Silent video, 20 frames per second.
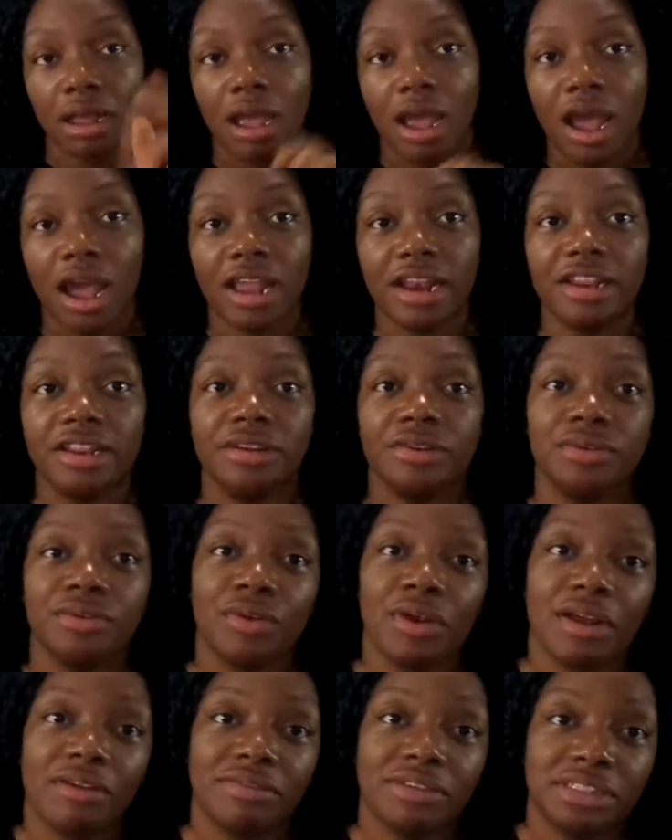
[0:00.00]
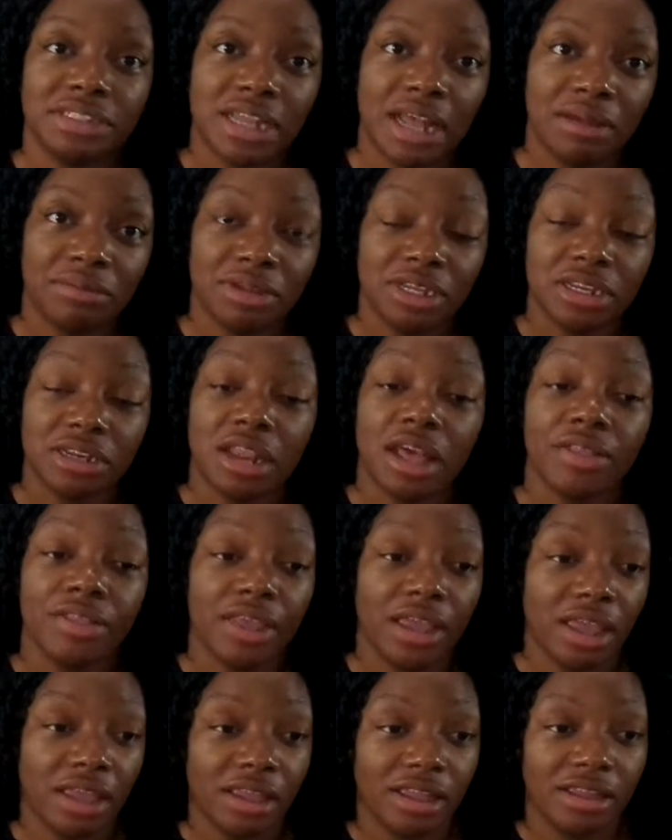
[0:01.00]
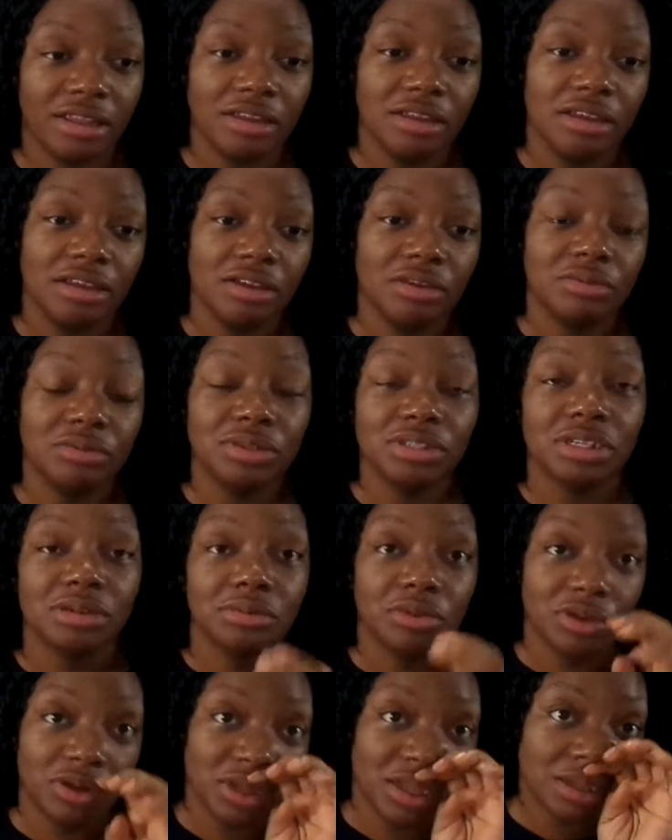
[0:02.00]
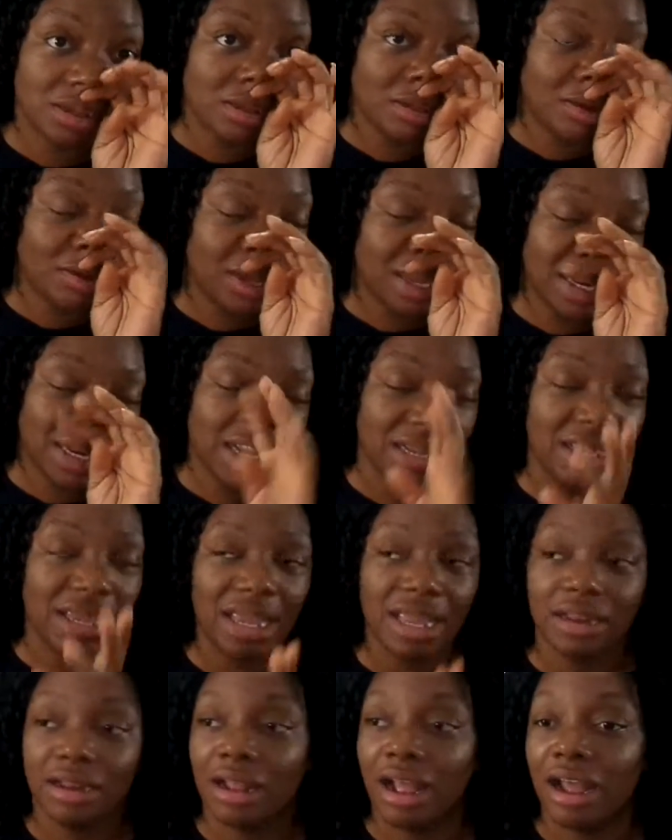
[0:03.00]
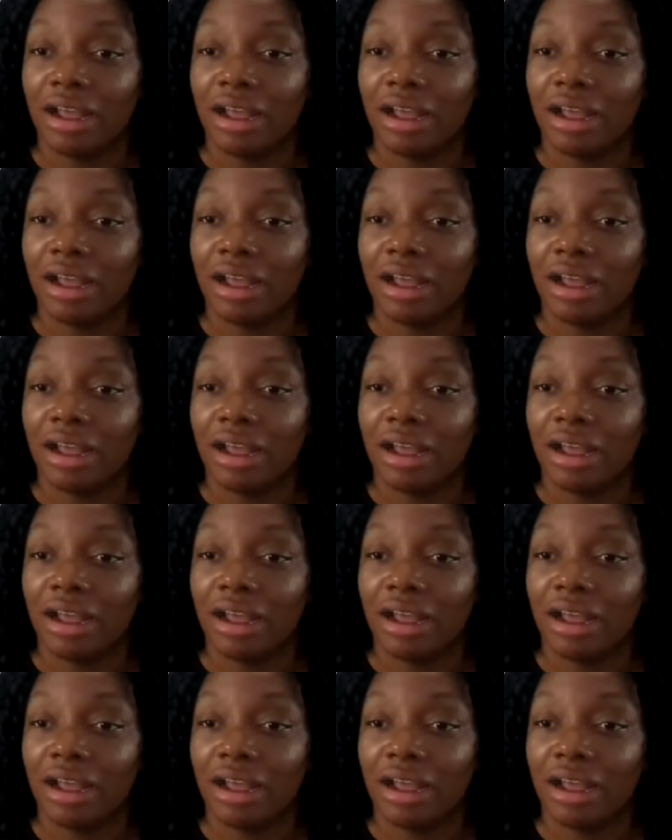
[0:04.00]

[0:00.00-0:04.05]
I need a new graphics tablet, now that, which I'm going to go ahead and get.